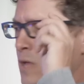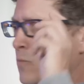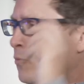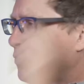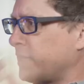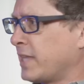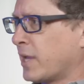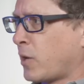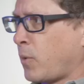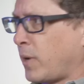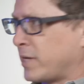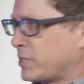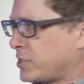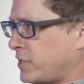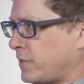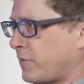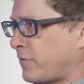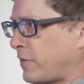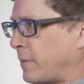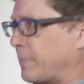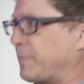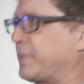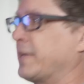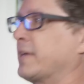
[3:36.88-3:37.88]
really question
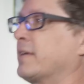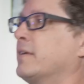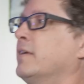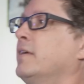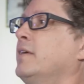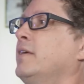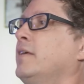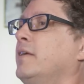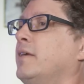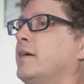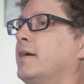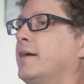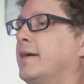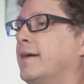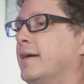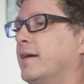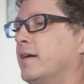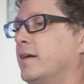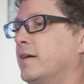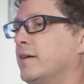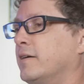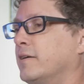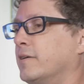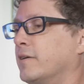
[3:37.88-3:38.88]
something
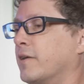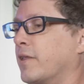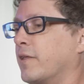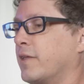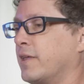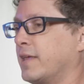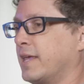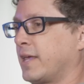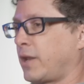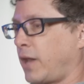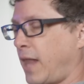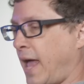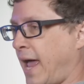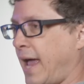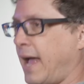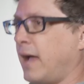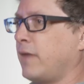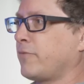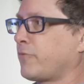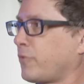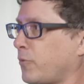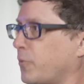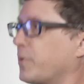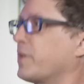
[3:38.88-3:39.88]
uh, it'll
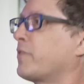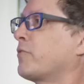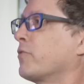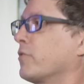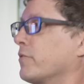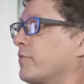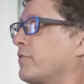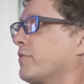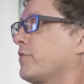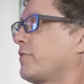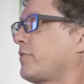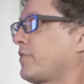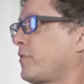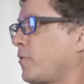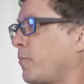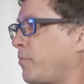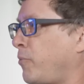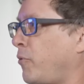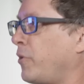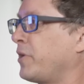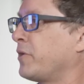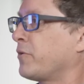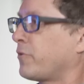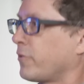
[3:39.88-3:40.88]
have the resources. It'll
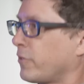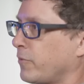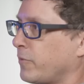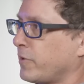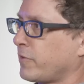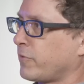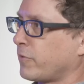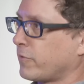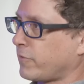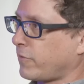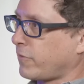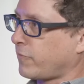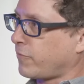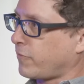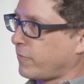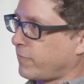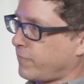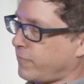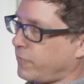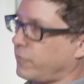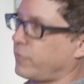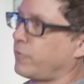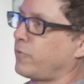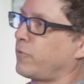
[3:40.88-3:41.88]
point you to the resources for
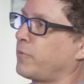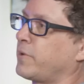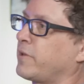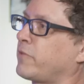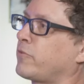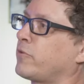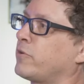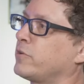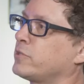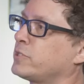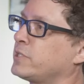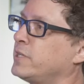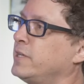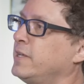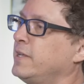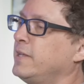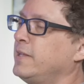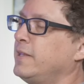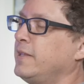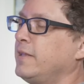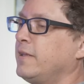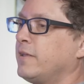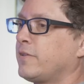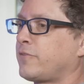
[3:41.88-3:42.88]
further research.
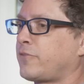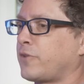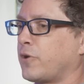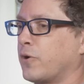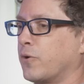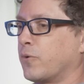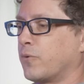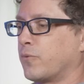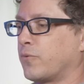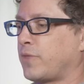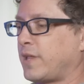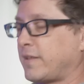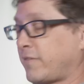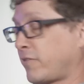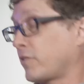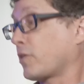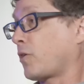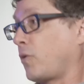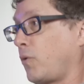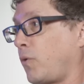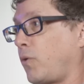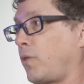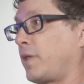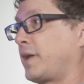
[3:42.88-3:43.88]
So that's the
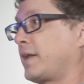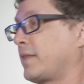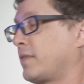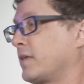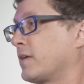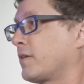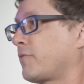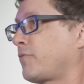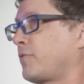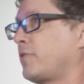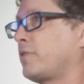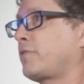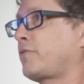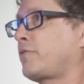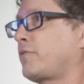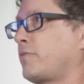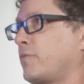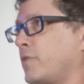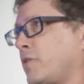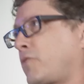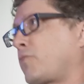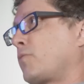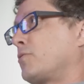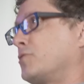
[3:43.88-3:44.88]
goal, and I think for this,
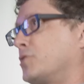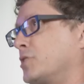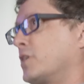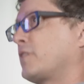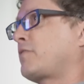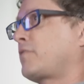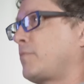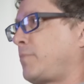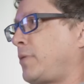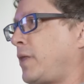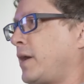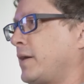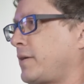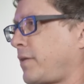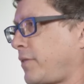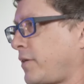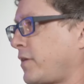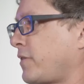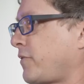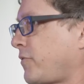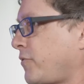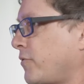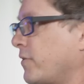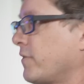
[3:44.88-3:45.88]
this will just apply to the
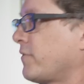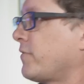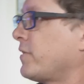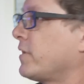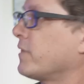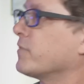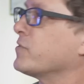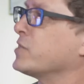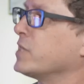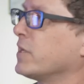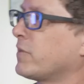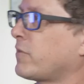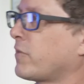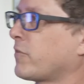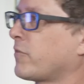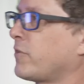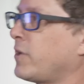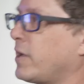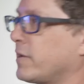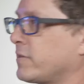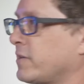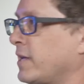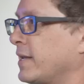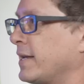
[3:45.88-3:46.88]
historicity of Jesus,
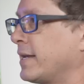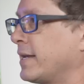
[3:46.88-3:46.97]
not to